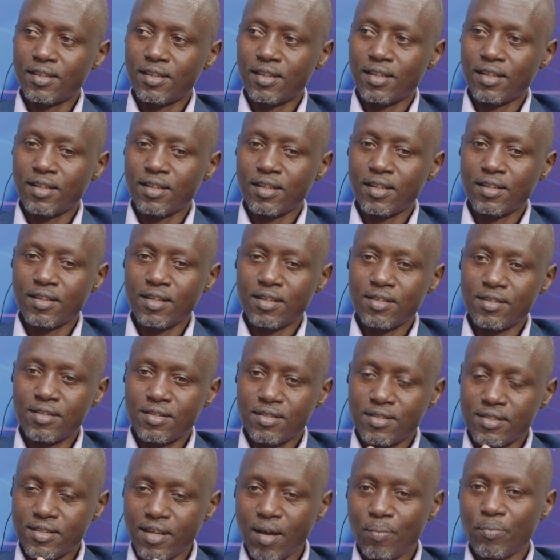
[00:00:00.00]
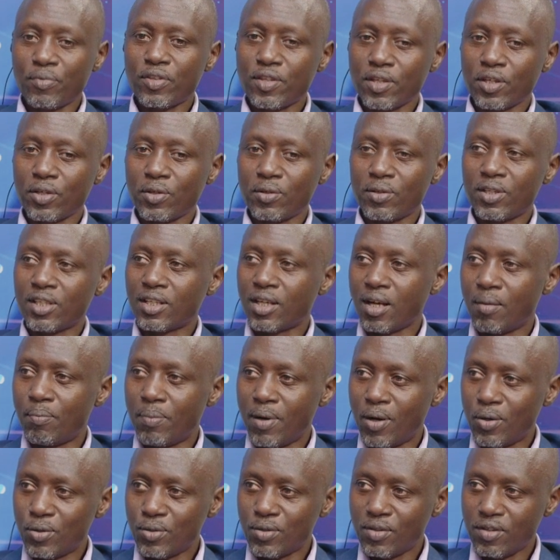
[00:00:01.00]
there is something unique
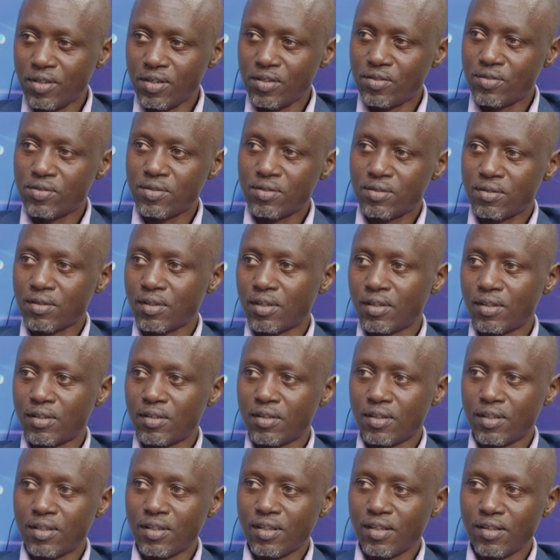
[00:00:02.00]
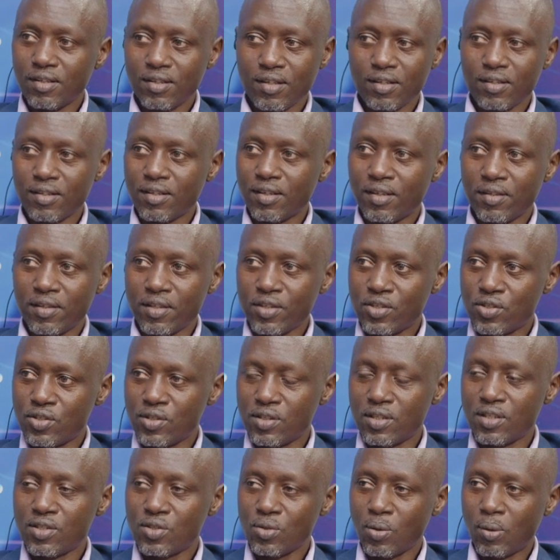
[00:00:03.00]
about this
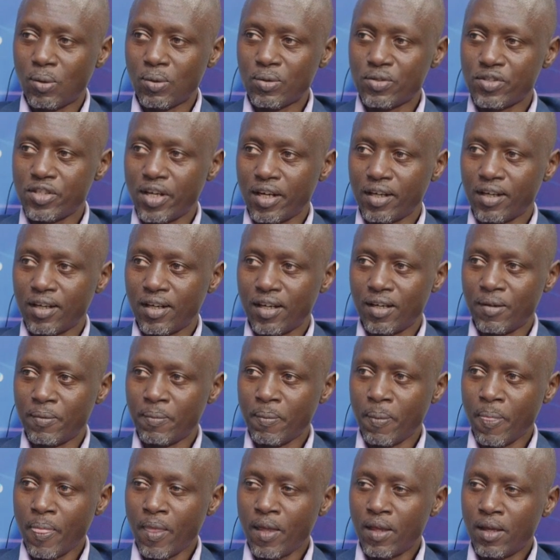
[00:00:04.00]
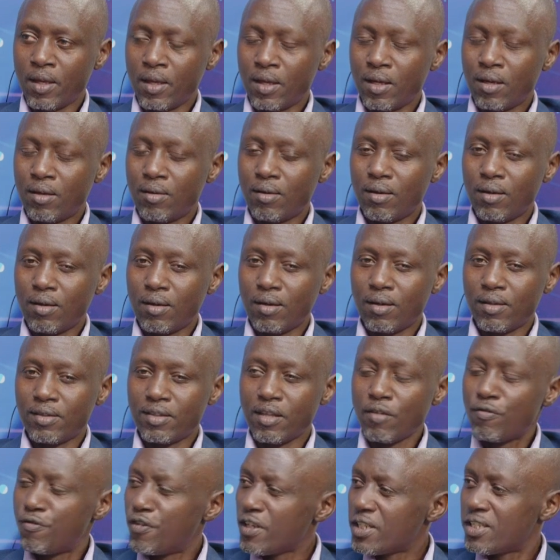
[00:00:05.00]
whole saga.
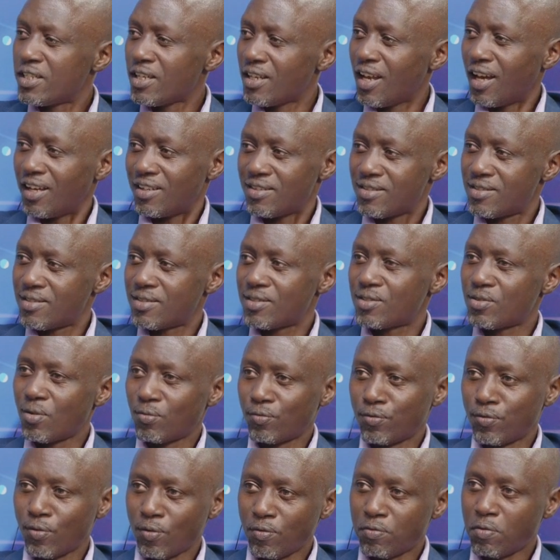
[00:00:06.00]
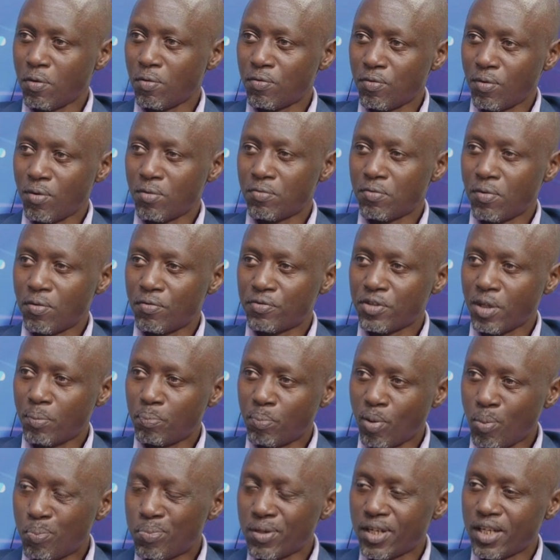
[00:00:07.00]
The vigilance of the
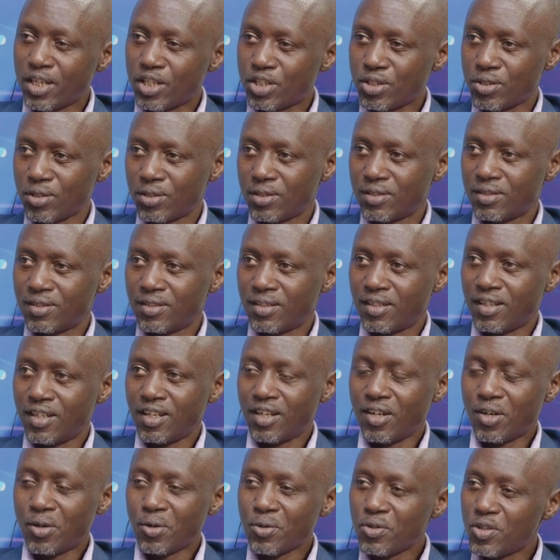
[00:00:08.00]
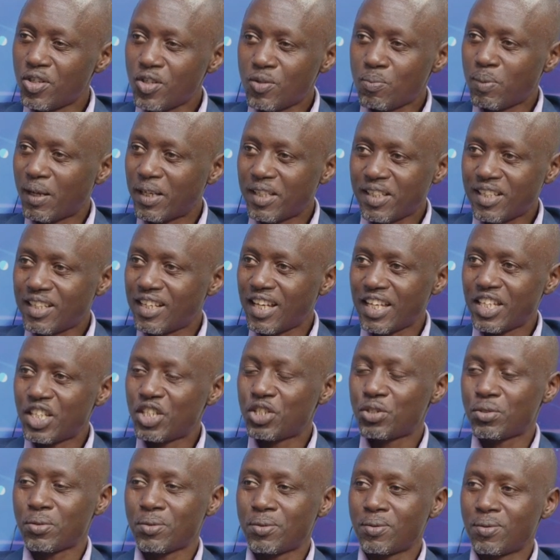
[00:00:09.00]
population on this particular
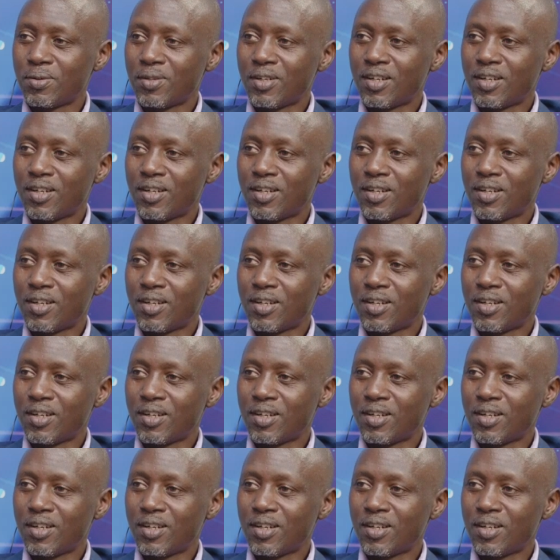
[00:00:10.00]
issue,